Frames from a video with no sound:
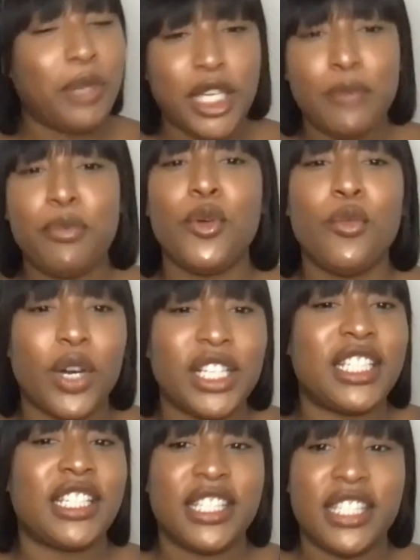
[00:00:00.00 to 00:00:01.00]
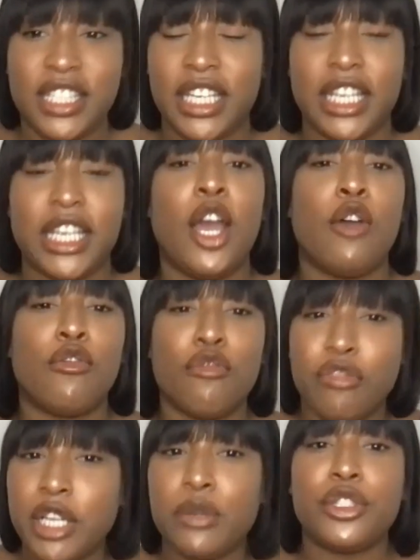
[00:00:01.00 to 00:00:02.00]
People want to see
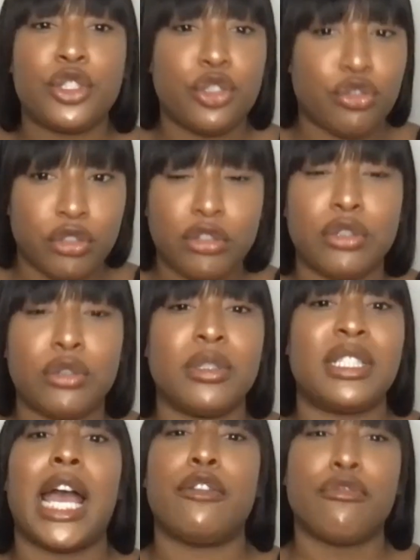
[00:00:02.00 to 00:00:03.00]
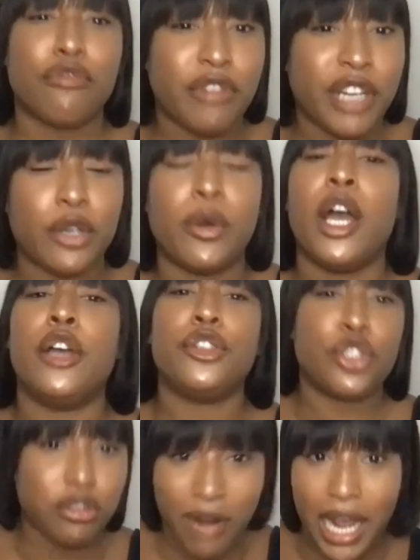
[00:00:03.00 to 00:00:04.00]
real struggles and real
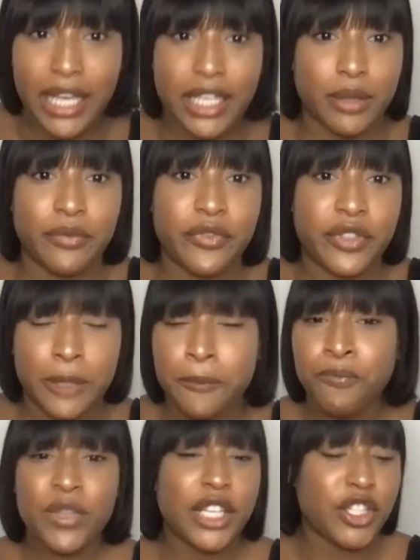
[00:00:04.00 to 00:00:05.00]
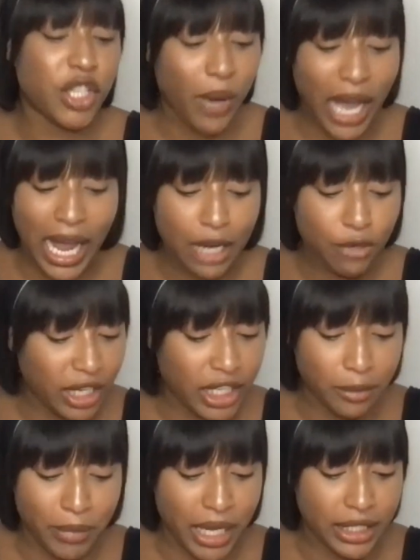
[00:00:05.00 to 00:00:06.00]
triumphs. And so I
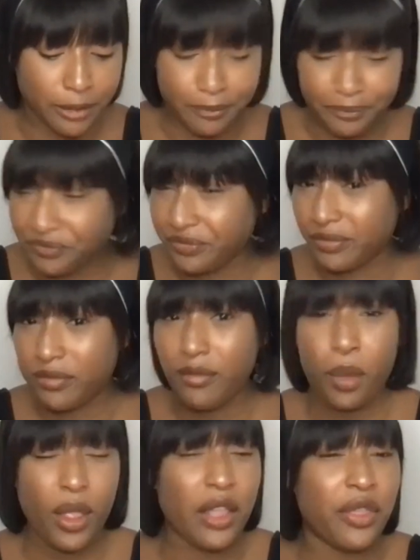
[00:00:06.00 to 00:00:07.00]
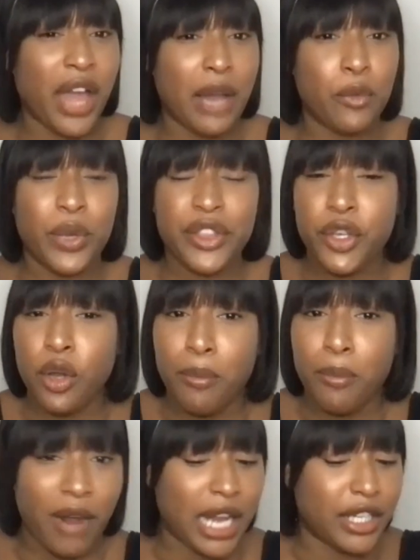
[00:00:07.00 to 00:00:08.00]
recommend that with your
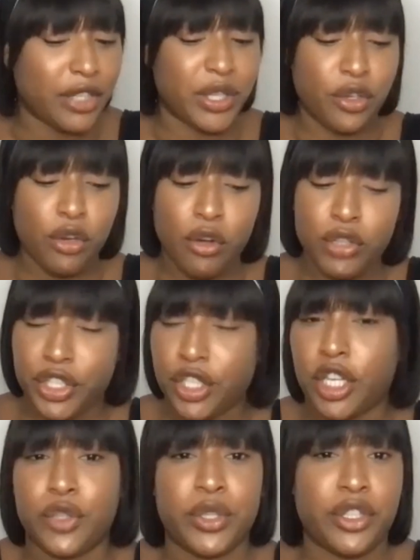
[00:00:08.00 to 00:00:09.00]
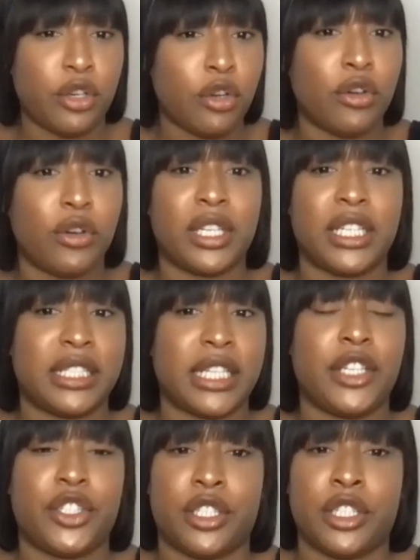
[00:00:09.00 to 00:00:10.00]
brand, with your church, with your
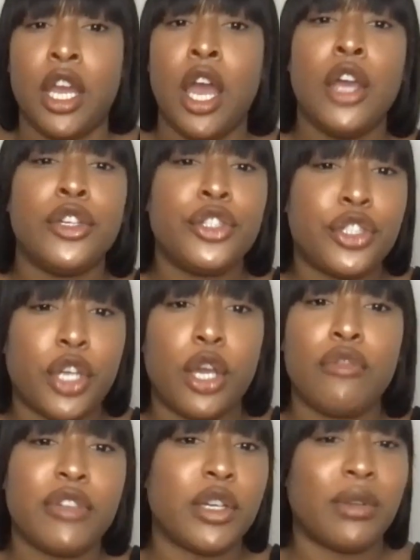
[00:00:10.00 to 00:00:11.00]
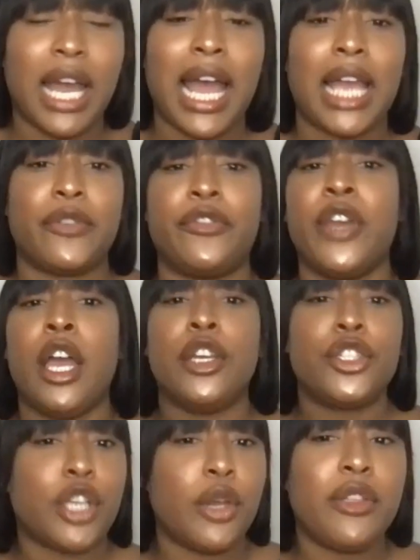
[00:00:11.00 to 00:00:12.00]
organization, show real life,
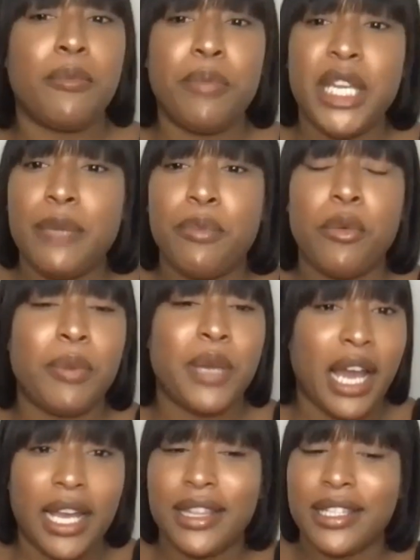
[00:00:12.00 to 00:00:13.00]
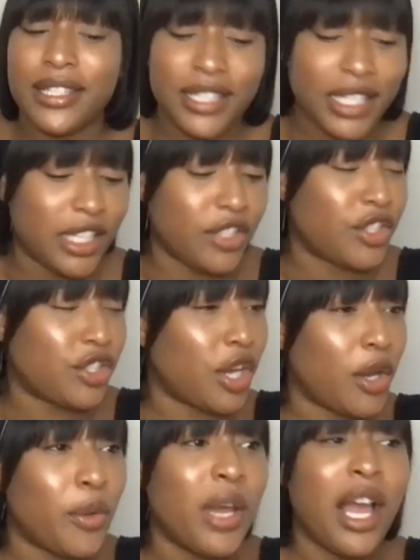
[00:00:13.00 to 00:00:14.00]
show the people behind the scenes,
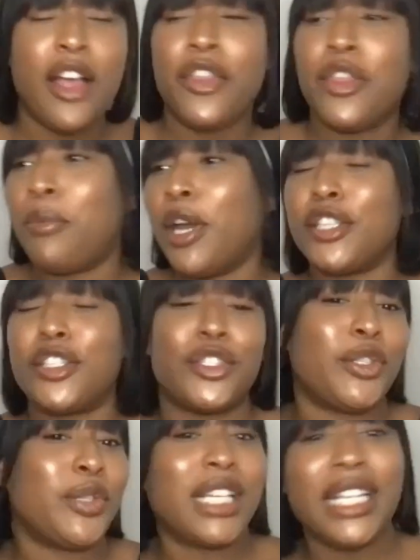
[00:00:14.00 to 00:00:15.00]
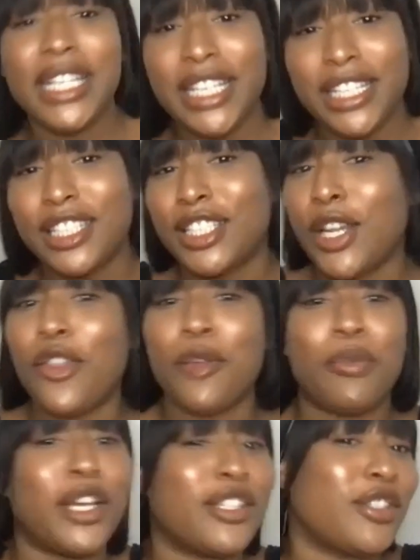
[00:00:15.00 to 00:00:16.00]
show the person who cleans, show the
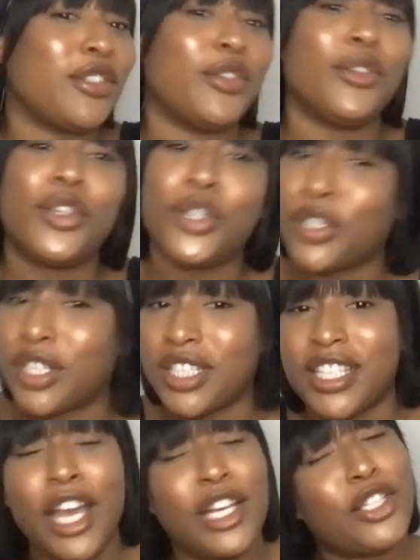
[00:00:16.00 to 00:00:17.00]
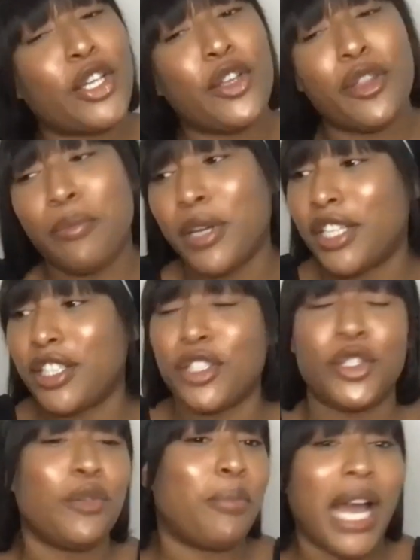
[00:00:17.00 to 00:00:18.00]
person who cooks, show the
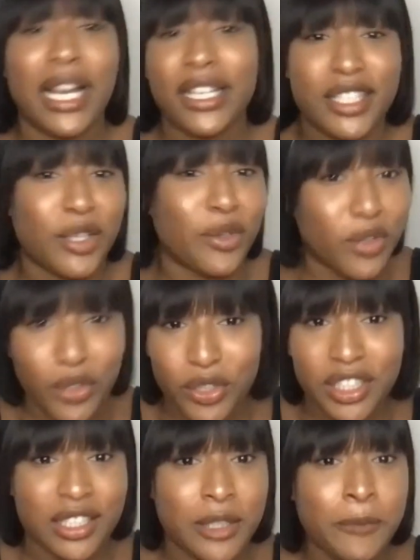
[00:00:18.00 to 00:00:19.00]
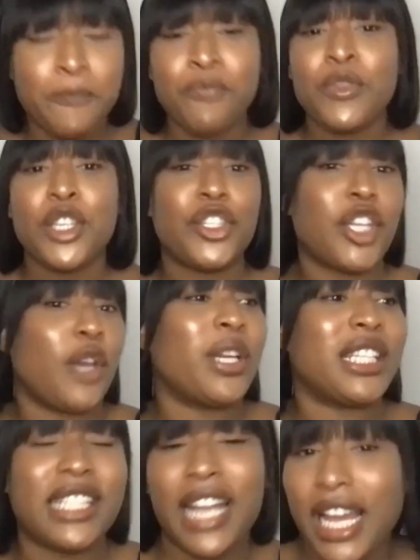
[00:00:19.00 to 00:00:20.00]
person who packs the orders, show
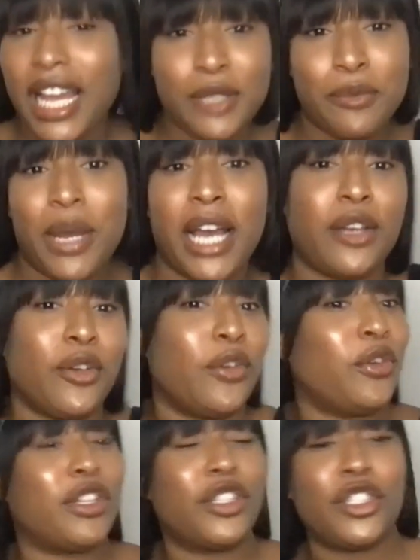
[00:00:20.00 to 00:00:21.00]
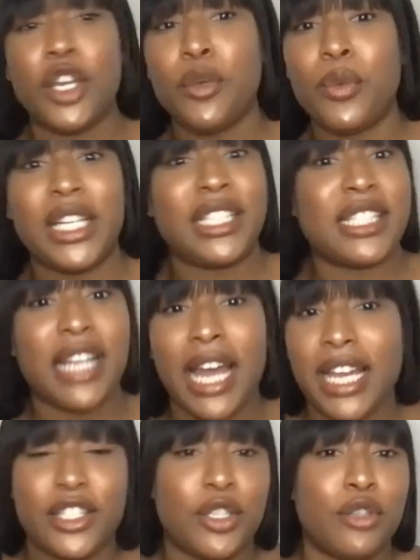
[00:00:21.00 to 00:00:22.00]
what it's like to pack an order, show what it's
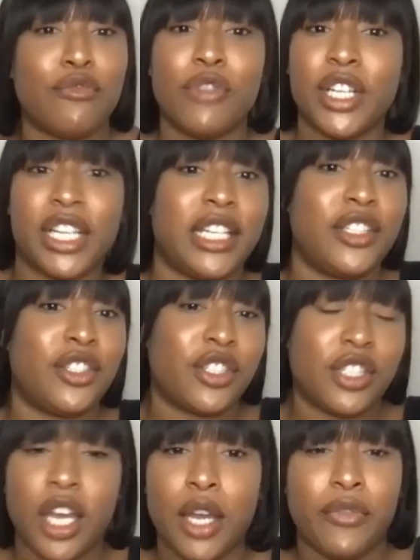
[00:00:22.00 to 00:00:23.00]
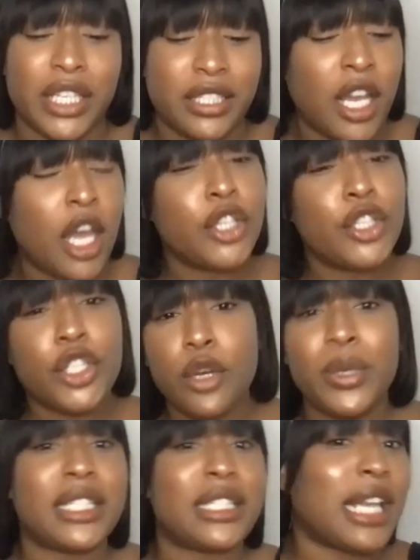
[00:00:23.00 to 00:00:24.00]
like to run a service, show
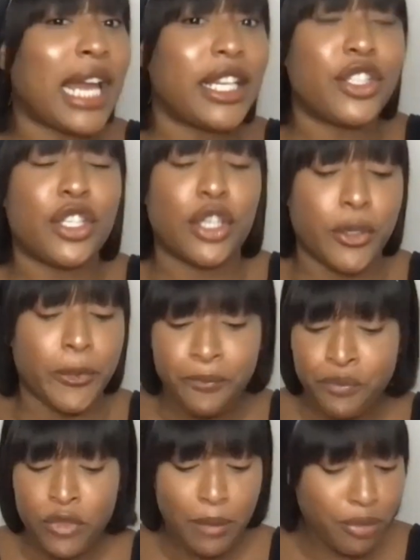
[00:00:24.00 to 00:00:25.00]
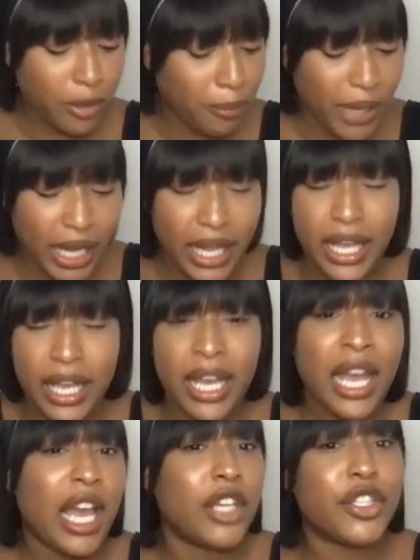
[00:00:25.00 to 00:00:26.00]
what it's like to prepare
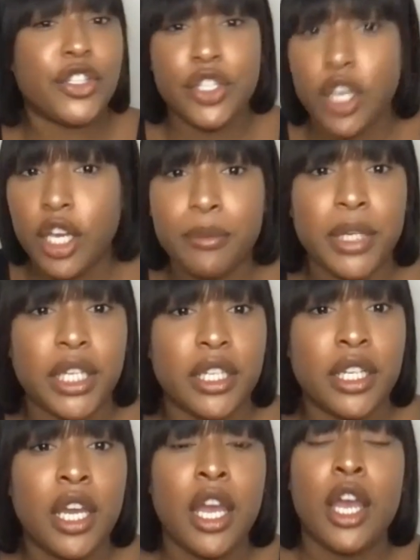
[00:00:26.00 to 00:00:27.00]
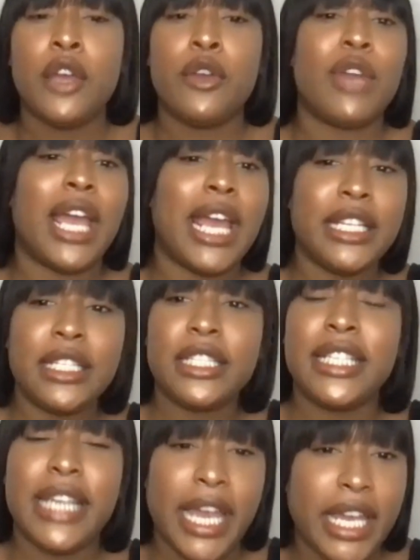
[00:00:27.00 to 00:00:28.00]
a sermon.
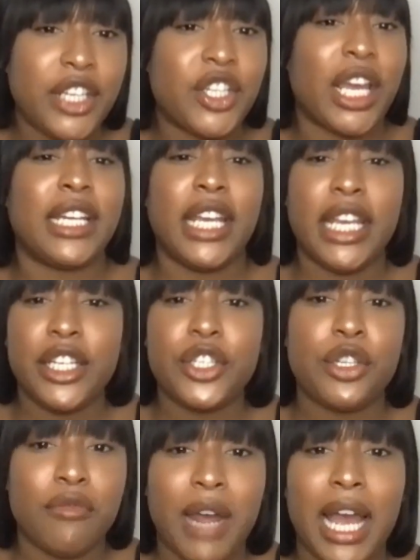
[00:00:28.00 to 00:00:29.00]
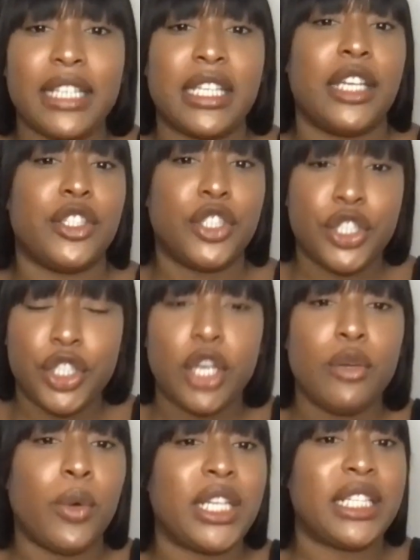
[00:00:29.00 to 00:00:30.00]
Engage and interact and
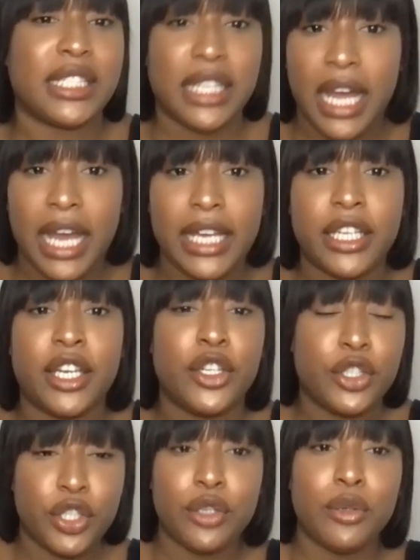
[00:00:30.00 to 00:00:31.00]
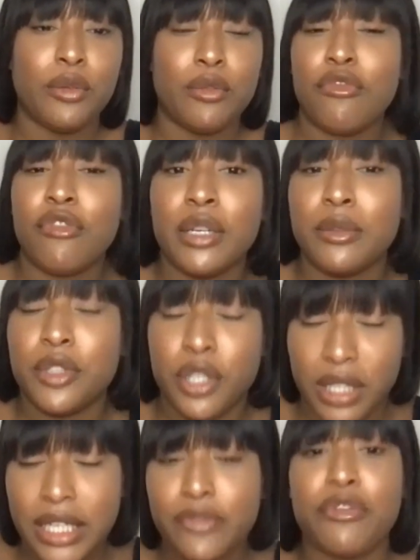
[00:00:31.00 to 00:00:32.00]
show what it's like to
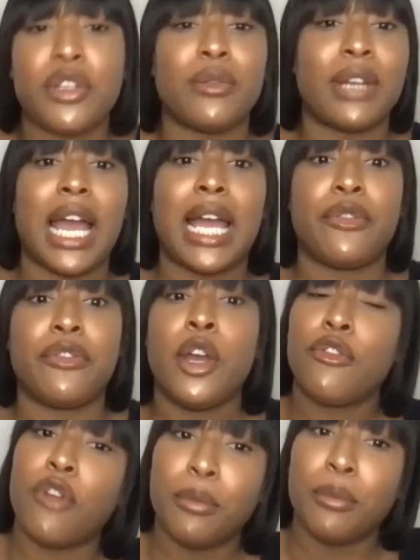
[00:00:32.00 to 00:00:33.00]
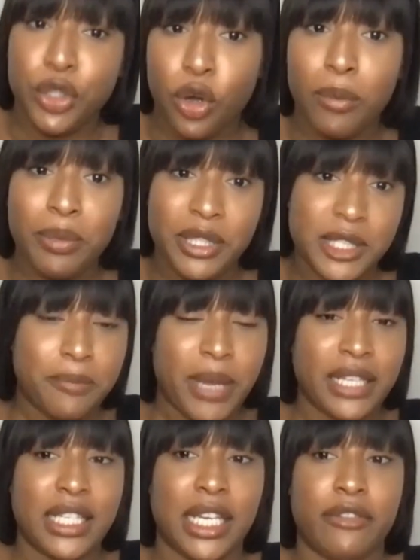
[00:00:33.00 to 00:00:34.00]
live real life from your
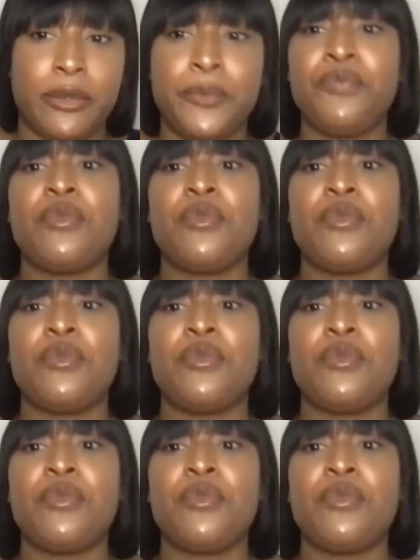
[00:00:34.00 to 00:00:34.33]
perspective.